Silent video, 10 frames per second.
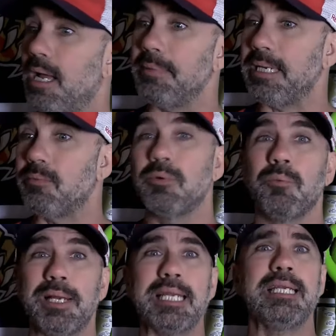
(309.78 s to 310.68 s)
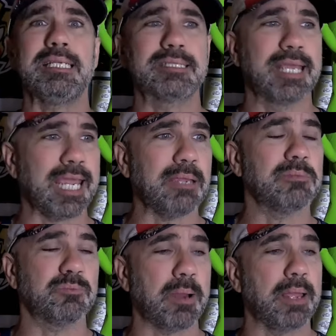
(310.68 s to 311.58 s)
I mean, we're winning these
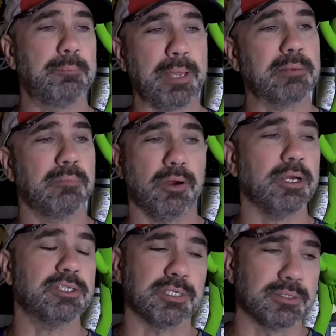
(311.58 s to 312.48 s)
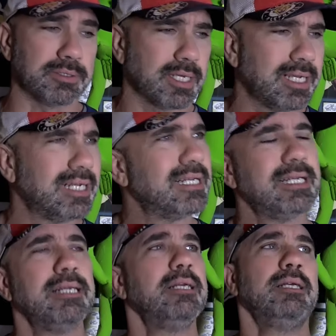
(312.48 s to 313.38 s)
games by big margins.
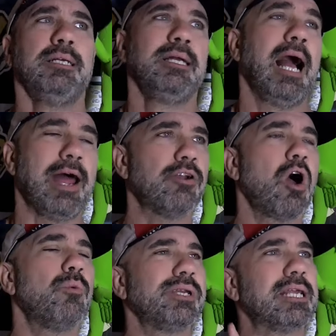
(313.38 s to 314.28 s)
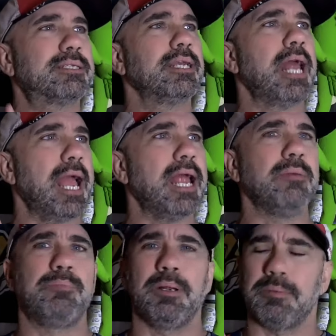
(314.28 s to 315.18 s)
I don't know when that's going to
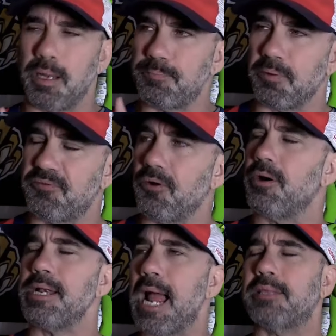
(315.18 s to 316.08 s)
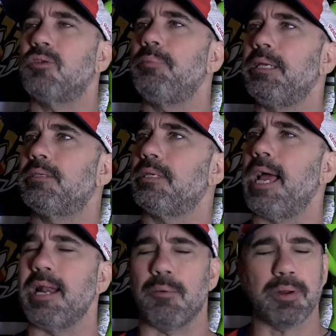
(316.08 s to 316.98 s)
end, but I prefer it not to be
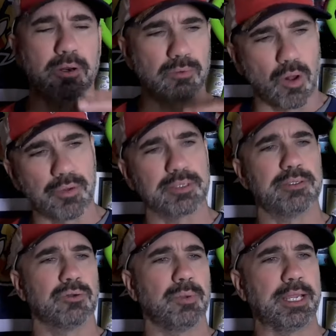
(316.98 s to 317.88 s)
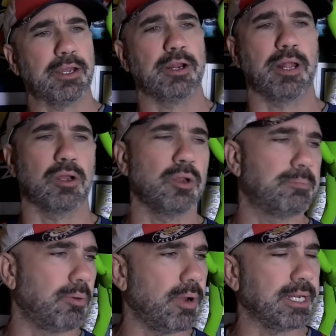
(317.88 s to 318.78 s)
tonight. I want to roll into the weekend on a
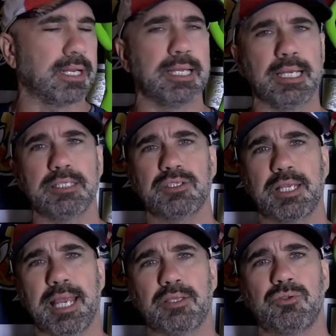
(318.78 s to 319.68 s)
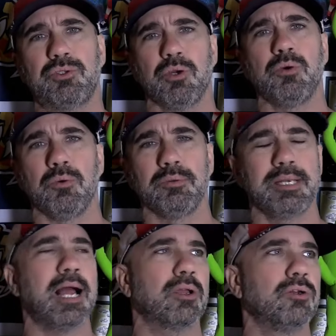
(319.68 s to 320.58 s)
good point. Let's get to,
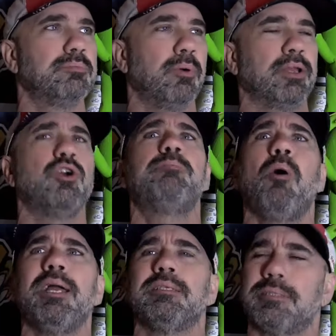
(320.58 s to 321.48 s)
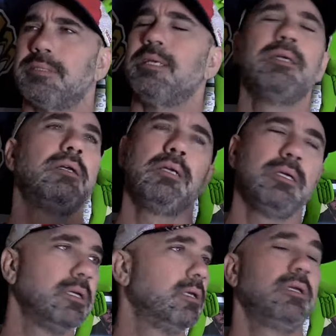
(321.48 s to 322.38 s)
not good point, good points.
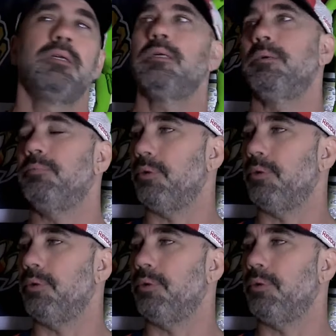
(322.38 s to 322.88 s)
Oh,